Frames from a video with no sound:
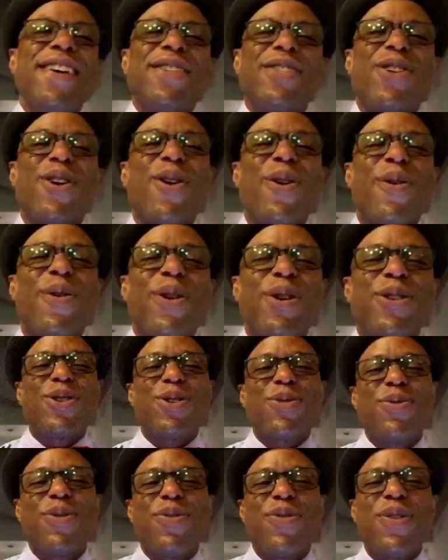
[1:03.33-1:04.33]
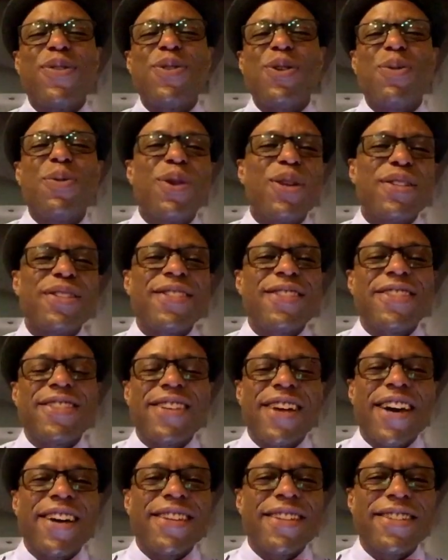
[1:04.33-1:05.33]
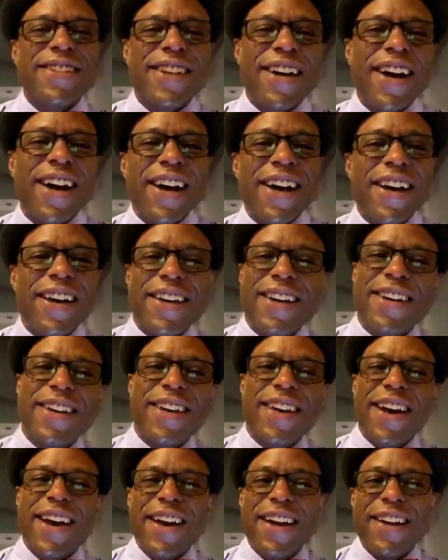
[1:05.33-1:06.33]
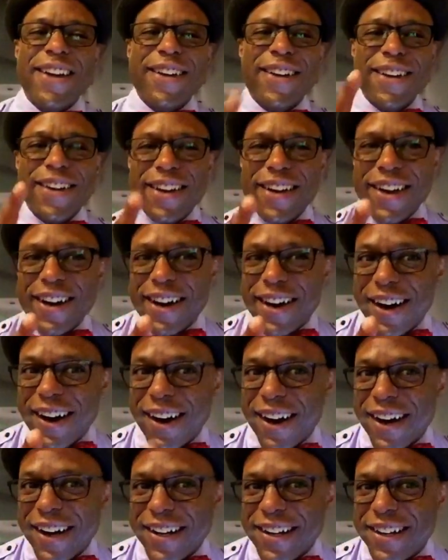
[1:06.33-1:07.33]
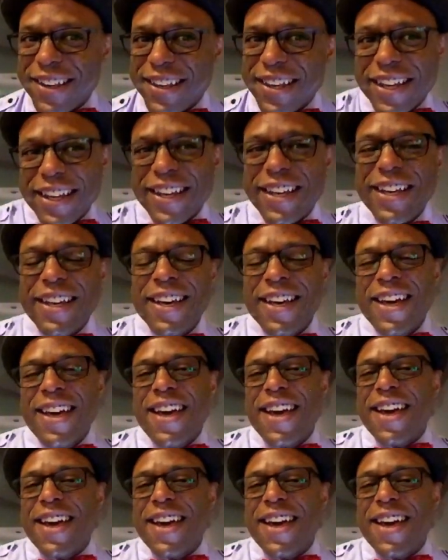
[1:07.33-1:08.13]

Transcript: So took me 50 minutes to tie the tie on thing.